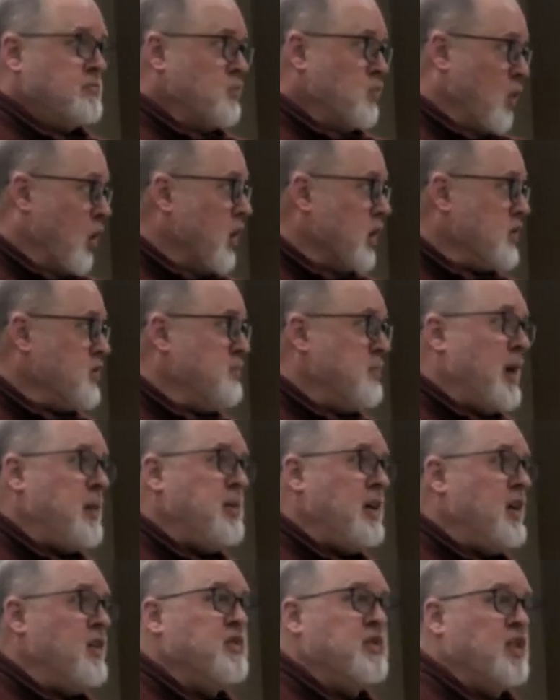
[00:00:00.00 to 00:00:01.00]
works.
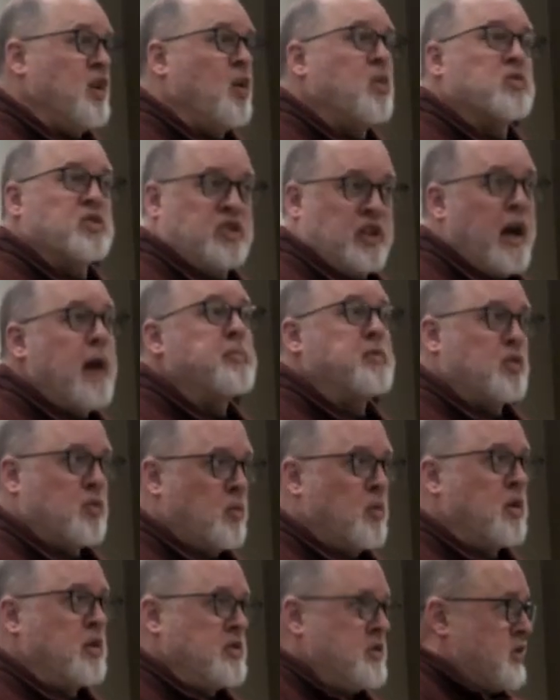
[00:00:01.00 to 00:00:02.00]
Maybe even the whole chapter
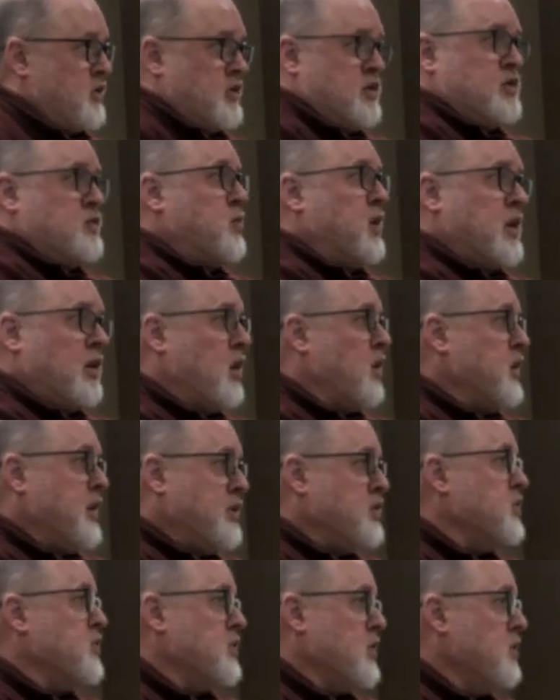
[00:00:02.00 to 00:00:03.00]
works, because this is what it all
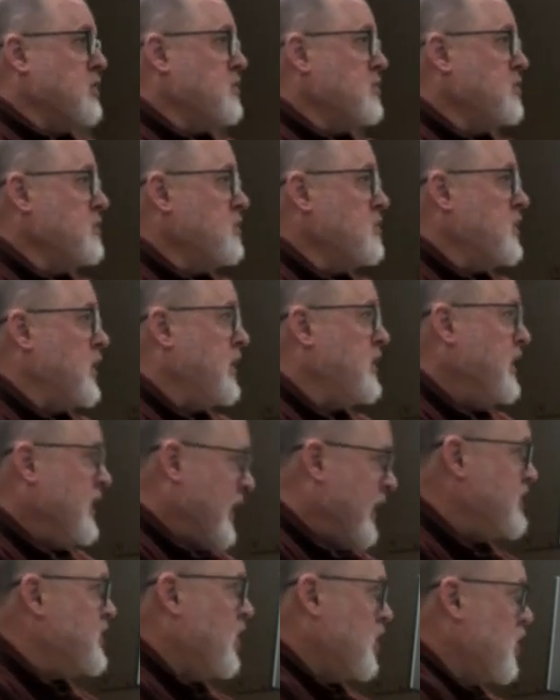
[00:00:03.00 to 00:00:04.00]
hinges on,
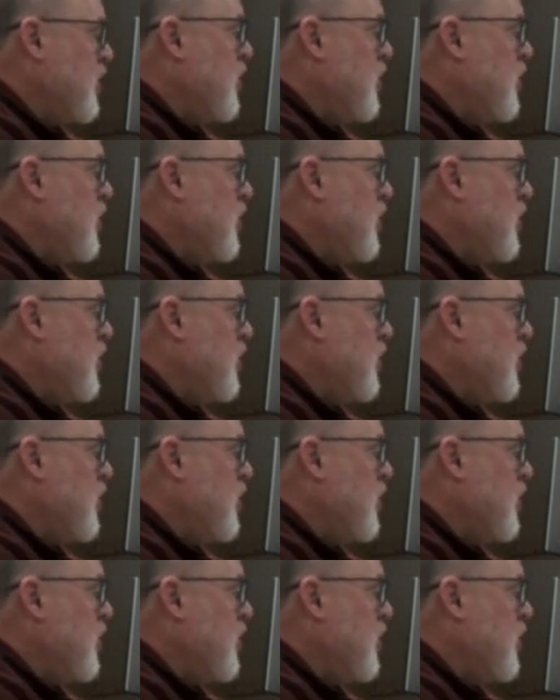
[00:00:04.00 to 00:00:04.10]
as I'll